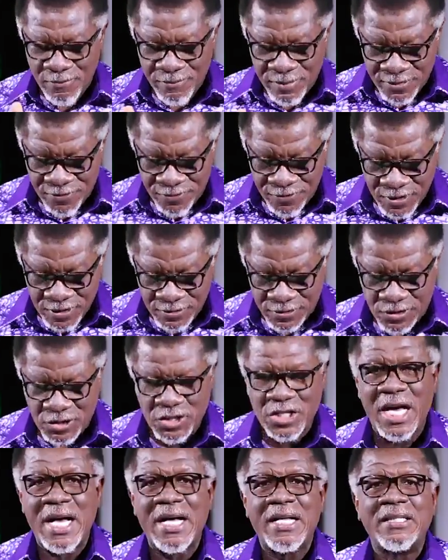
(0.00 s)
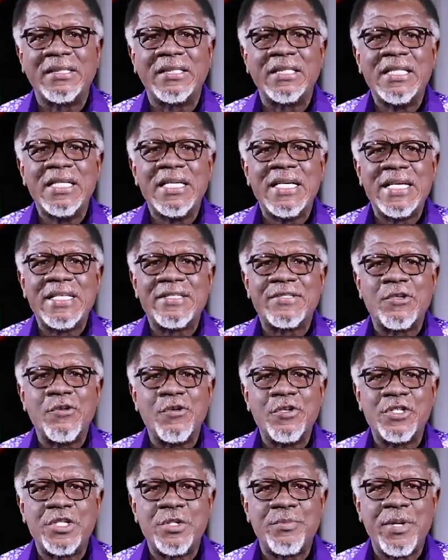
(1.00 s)
But this child is
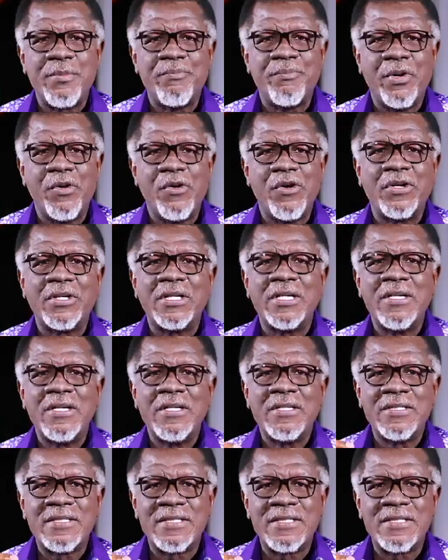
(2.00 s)
going to be born